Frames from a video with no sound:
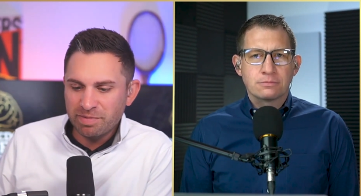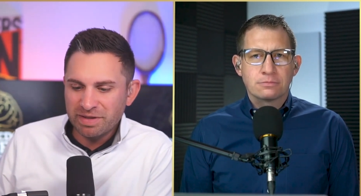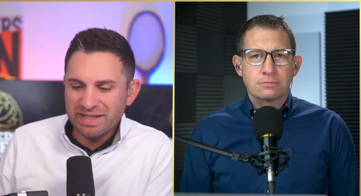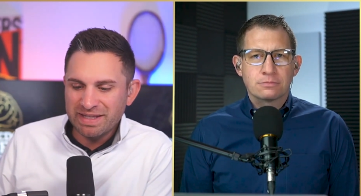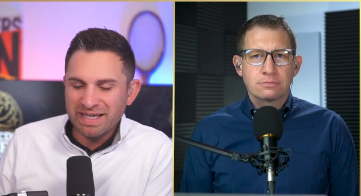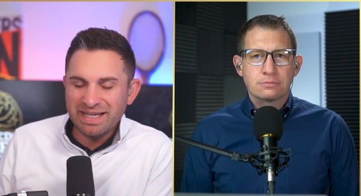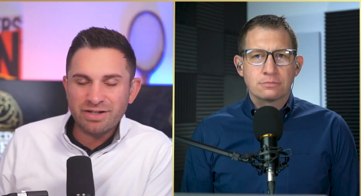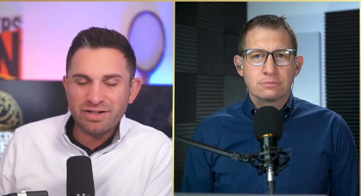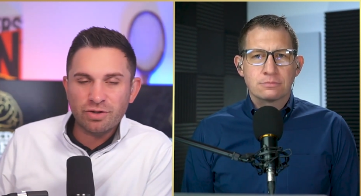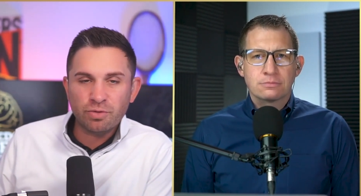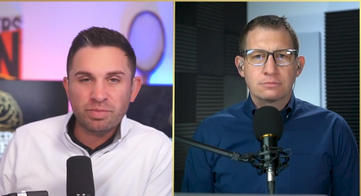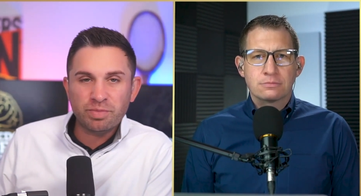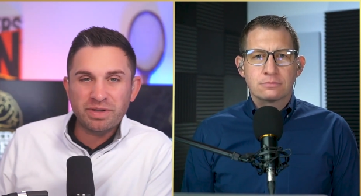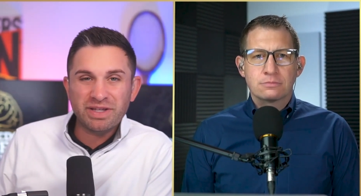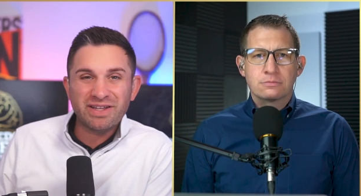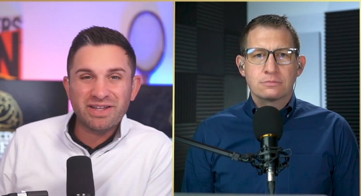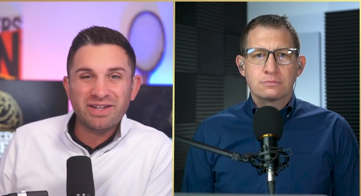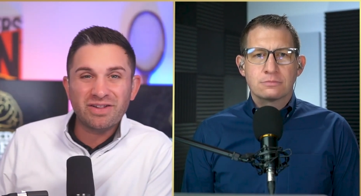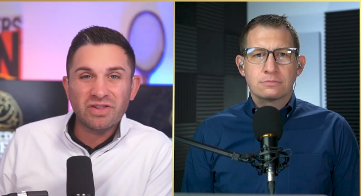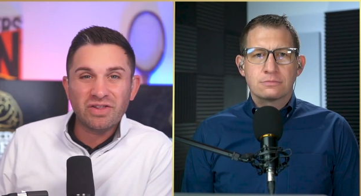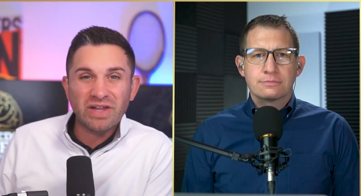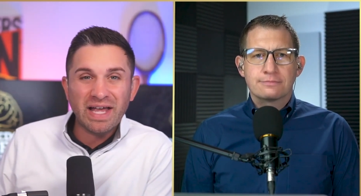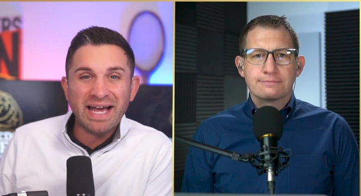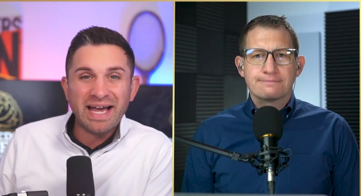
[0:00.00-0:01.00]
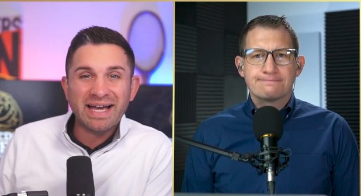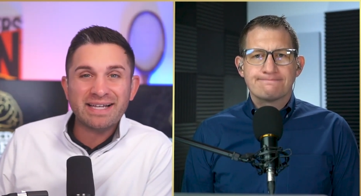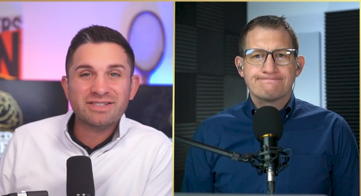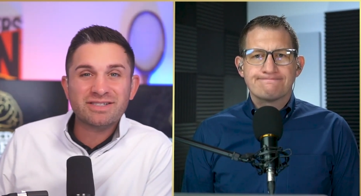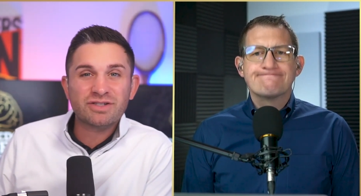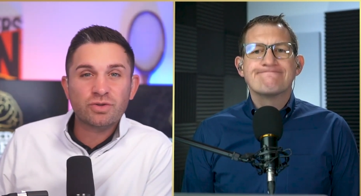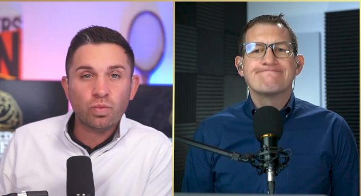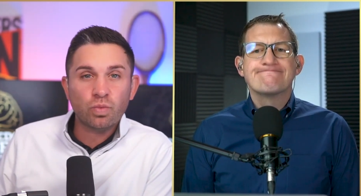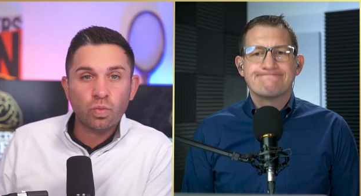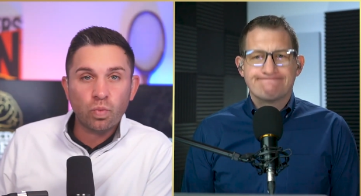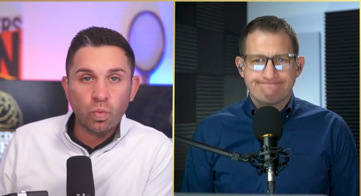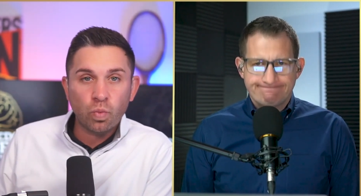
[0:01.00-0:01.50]
Speaker 1: but that it'll be the
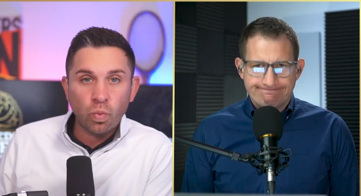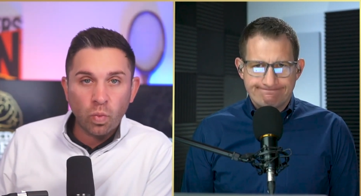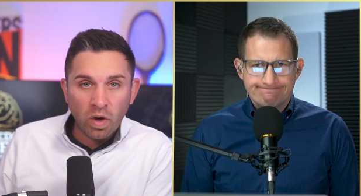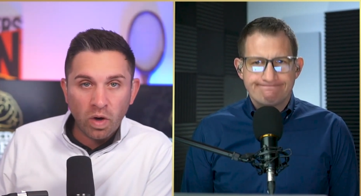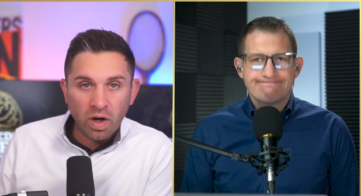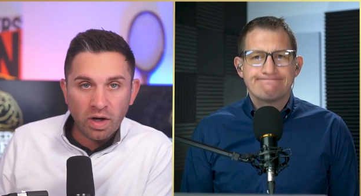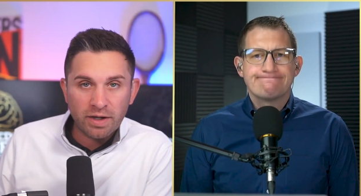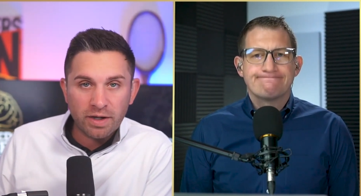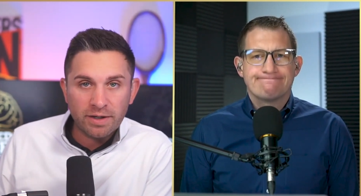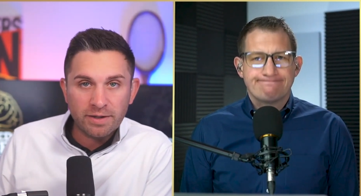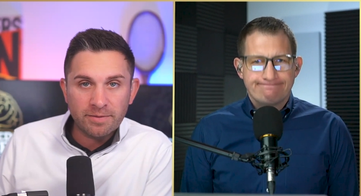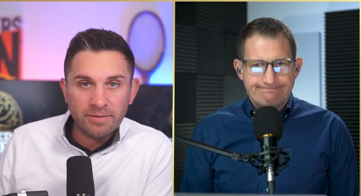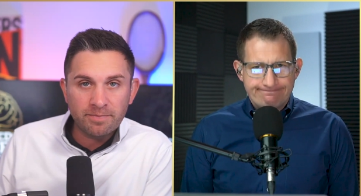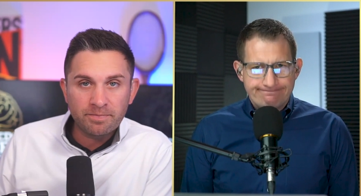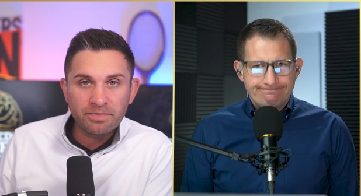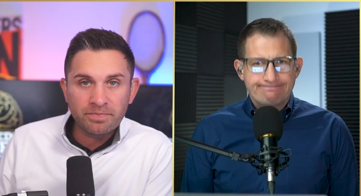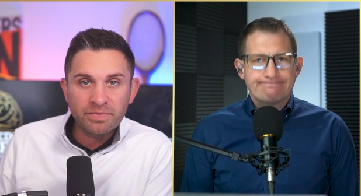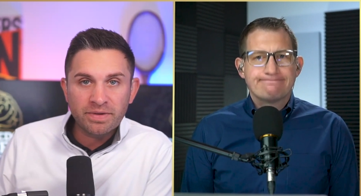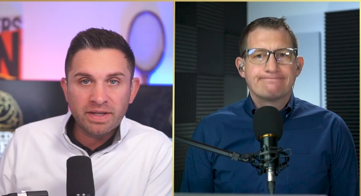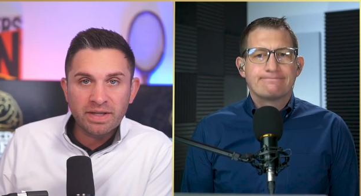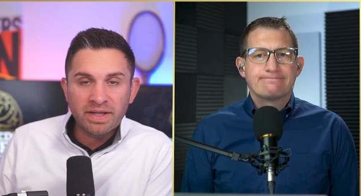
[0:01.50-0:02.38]
last one.